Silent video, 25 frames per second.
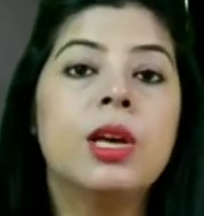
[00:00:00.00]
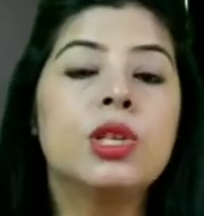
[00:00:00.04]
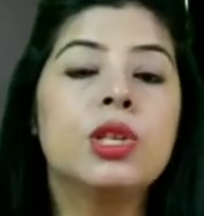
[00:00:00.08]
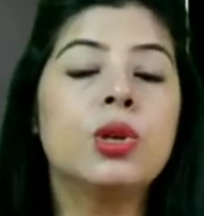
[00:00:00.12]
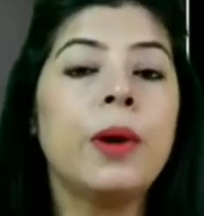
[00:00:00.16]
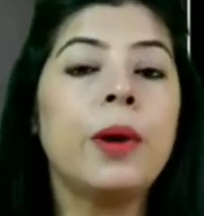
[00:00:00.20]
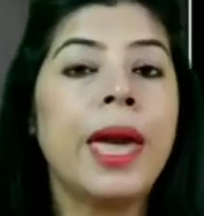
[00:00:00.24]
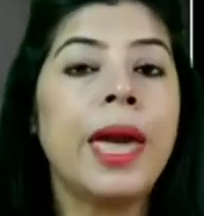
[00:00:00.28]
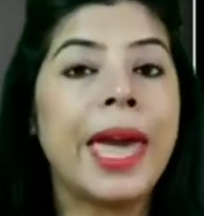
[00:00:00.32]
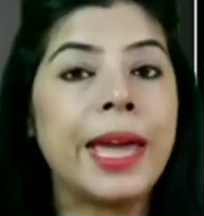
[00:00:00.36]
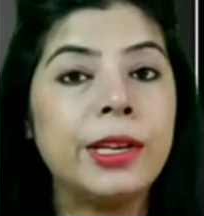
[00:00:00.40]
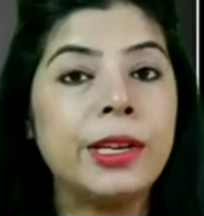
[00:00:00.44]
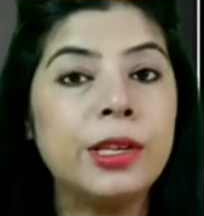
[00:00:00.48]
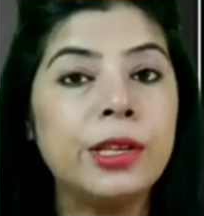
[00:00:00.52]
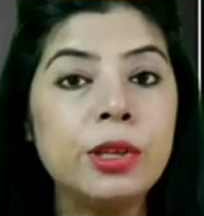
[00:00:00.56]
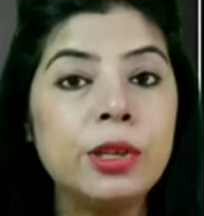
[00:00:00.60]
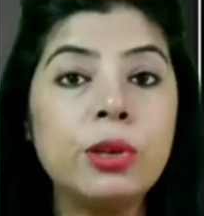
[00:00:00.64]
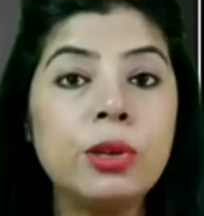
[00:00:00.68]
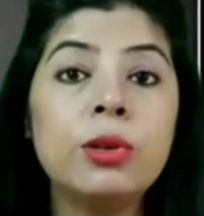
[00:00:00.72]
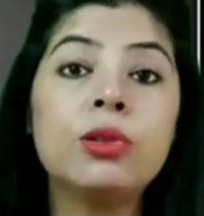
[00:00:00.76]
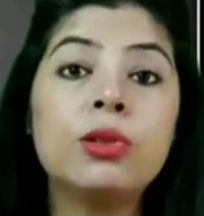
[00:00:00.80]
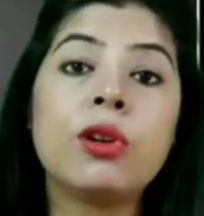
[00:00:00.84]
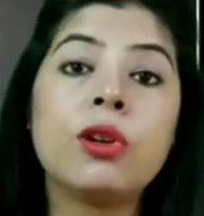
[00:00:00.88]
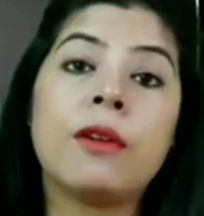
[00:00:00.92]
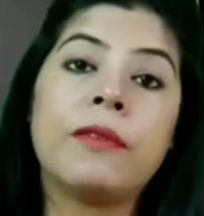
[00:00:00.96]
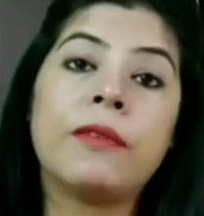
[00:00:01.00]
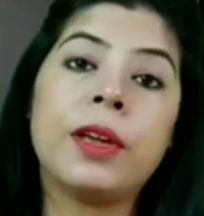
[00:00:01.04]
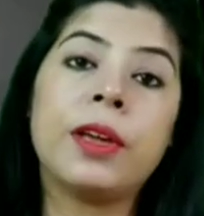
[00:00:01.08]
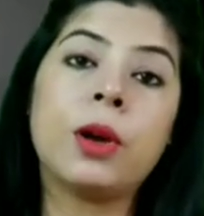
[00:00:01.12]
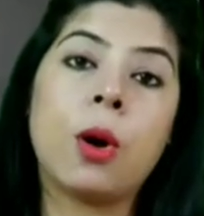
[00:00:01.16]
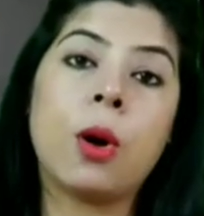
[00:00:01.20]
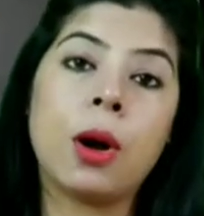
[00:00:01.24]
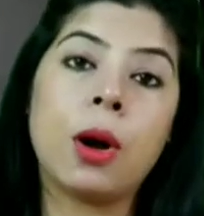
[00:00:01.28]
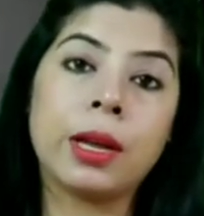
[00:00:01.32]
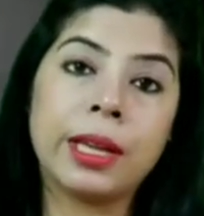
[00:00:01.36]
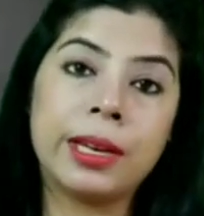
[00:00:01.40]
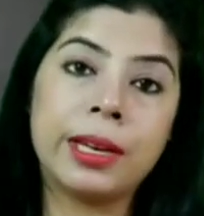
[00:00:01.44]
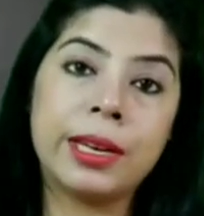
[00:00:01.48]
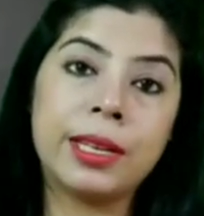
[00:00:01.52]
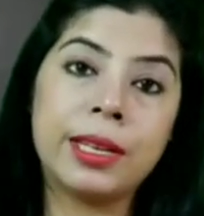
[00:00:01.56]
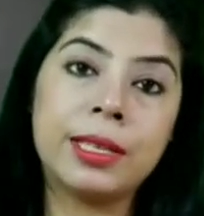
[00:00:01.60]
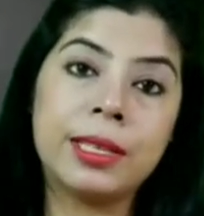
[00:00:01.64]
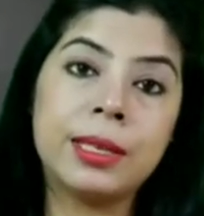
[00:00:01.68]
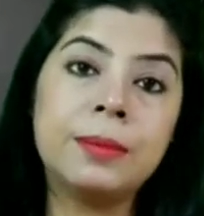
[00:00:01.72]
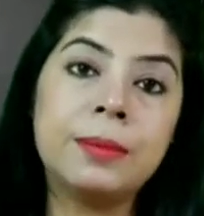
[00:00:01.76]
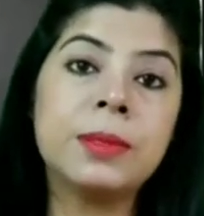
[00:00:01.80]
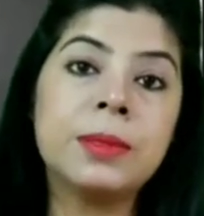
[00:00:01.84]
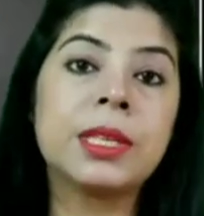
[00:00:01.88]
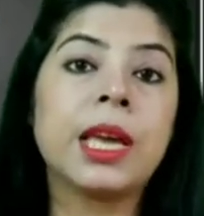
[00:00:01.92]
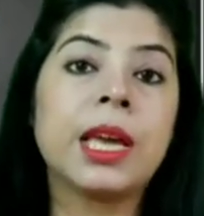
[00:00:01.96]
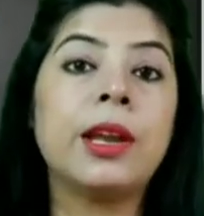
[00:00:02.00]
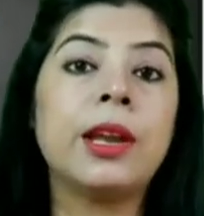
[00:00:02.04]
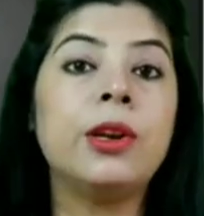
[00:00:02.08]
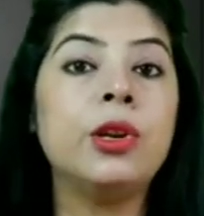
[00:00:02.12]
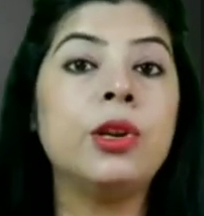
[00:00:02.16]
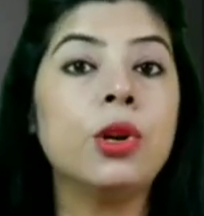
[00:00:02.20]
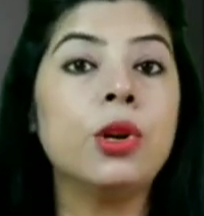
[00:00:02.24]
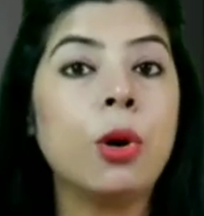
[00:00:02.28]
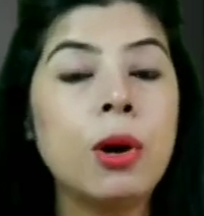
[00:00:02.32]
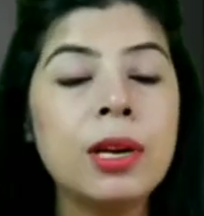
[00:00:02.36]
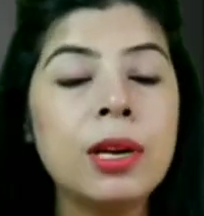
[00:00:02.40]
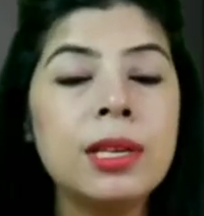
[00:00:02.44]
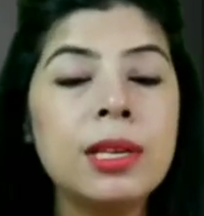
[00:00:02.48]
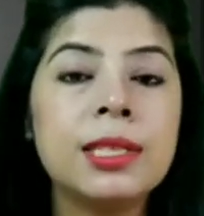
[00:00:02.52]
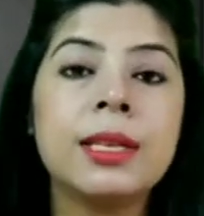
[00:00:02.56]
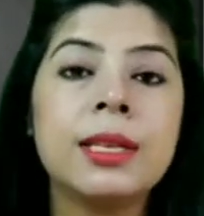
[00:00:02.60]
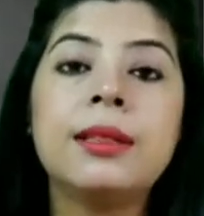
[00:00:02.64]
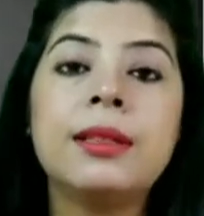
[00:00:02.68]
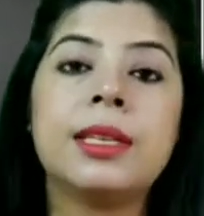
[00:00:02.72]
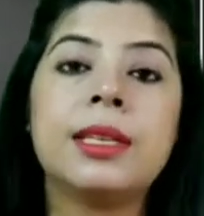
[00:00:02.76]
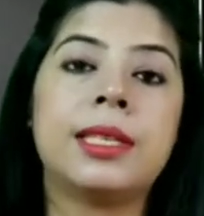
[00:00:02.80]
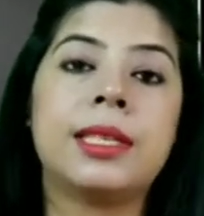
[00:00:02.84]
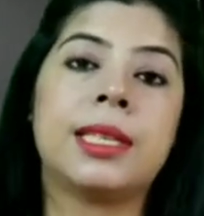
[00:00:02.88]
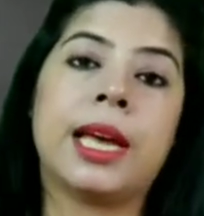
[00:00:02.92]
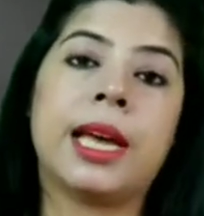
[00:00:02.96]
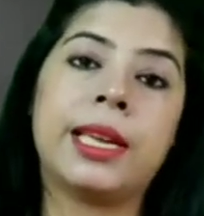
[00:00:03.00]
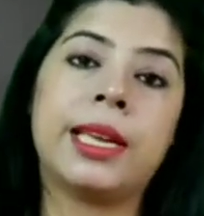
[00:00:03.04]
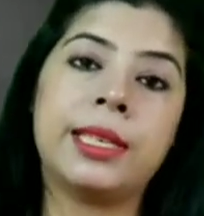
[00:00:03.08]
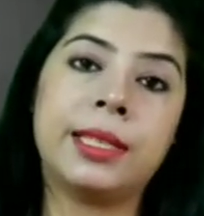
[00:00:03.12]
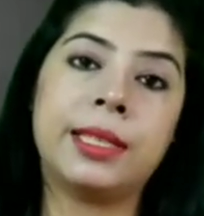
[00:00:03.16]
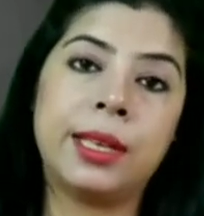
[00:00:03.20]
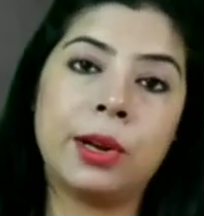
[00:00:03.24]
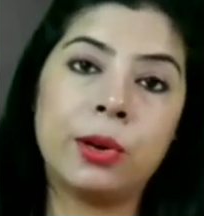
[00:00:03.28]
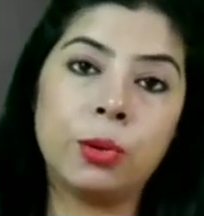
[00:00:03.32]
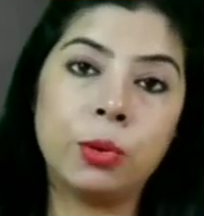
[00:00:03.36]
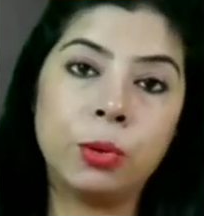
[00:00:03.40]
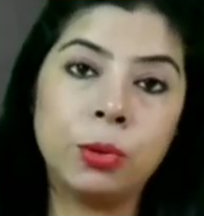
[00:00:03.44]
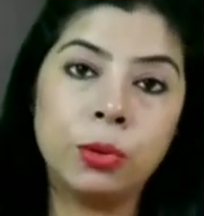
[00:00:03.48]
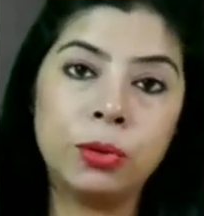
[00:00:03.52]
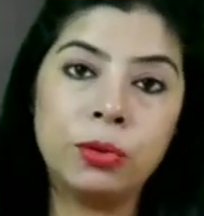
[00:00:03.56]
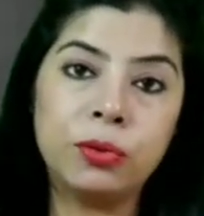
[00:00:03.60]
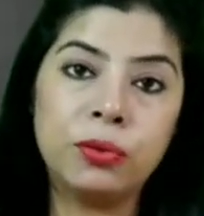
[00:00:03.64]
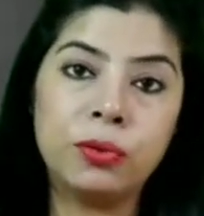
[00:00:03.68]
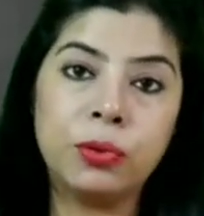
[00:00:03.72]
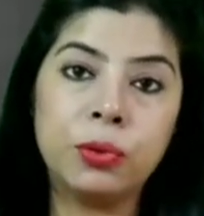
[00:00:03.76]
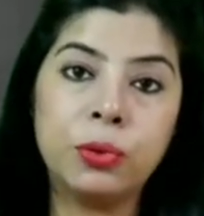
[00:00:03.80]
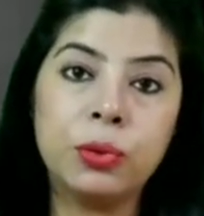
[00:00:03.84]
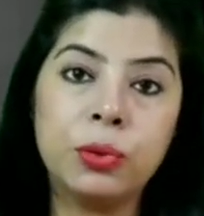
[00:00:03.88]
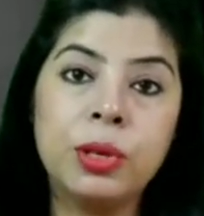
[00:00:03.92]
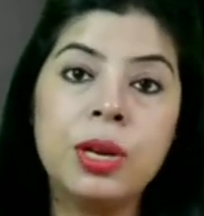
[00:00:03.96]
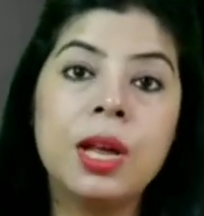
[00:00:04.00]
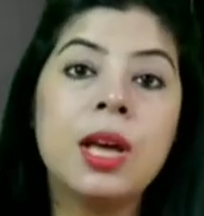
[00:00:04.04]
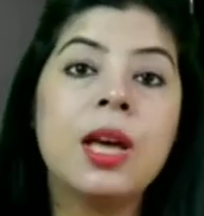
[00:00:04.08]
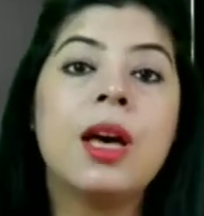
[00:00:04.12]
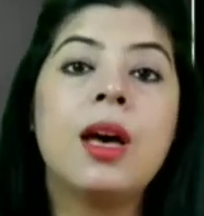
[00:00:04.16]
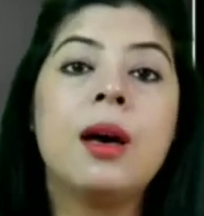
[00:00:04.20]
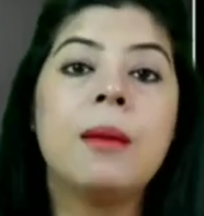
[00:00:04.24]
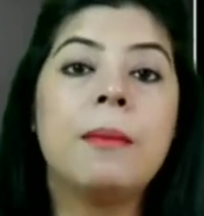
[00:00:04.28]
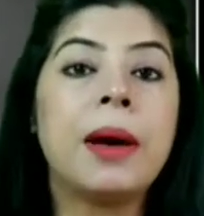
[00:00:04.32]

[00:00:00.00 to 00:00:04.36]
So heterotrophic organisms cannot synthesize their own food